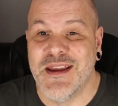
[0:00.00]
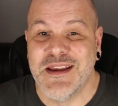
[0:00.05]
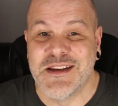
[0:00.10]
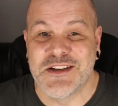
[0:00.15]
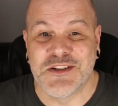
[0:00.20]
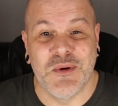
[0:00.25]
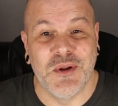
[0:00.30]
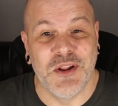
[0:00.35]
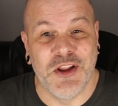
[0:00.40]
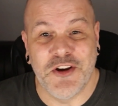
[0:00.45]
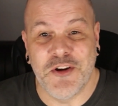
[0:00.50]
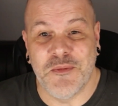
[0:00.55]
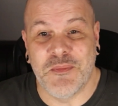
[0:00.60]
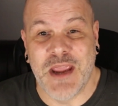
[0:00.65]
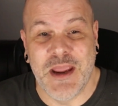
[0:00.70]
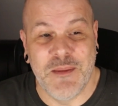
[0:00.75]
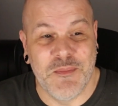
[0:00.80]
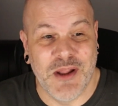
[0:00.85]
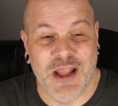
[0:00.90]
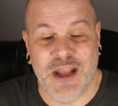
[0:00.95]
So a lot of
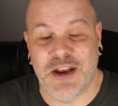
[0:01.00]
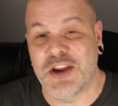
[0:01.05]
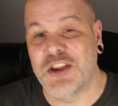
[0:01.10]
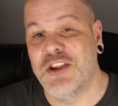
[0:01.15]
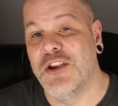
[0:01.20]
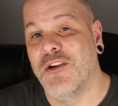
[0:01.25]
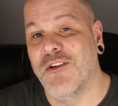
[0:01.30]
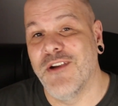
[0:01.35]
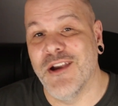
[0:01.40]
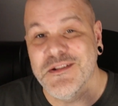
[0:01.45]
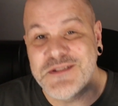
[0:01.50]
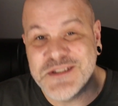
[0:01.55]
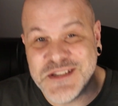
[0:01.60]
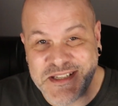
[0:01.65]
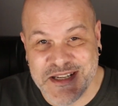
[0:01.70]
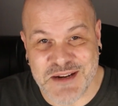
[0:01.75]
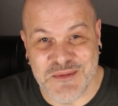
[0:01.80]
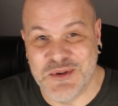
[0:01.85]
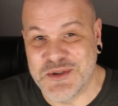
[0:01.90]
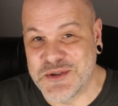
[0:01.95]
people out of
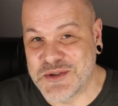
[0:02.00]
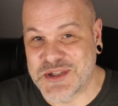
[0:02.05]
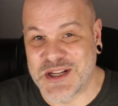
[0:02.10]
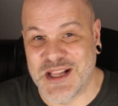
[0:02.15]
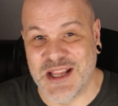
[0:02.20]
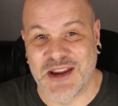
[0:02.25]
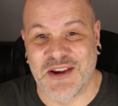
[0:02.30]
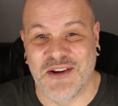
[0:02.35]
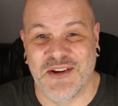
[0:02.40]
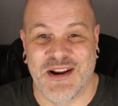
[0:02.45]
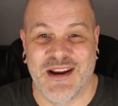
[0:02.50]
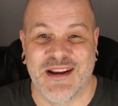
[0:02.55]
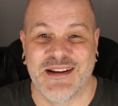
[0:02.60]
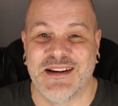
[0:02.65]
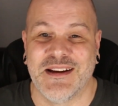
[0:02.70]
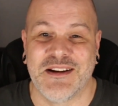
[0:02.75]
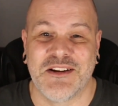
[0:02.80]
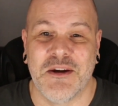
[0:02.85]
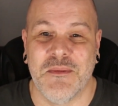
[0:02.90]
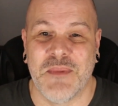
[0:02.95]
curiosity will just click on it
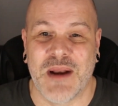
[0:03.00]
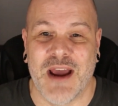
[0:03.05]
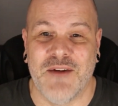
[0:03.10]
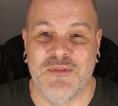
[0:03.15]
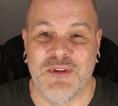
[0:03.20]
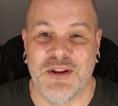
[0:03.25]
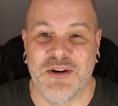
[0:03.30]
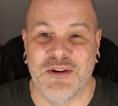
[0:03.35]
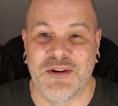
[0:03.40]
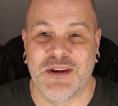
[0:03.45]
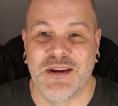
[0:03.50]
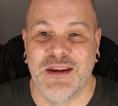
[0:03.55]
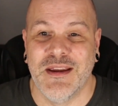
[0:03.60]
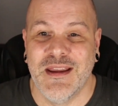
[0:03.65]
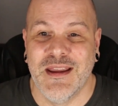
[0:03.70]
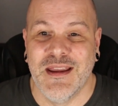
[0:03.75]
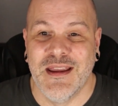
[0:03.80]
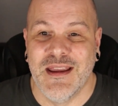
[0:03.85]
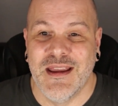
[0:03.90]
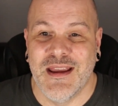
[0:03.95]
and come and have a look.
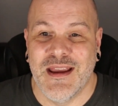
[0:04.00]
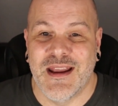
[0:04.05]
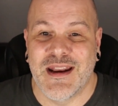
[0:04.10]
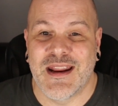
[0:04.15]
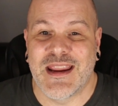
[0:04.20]
And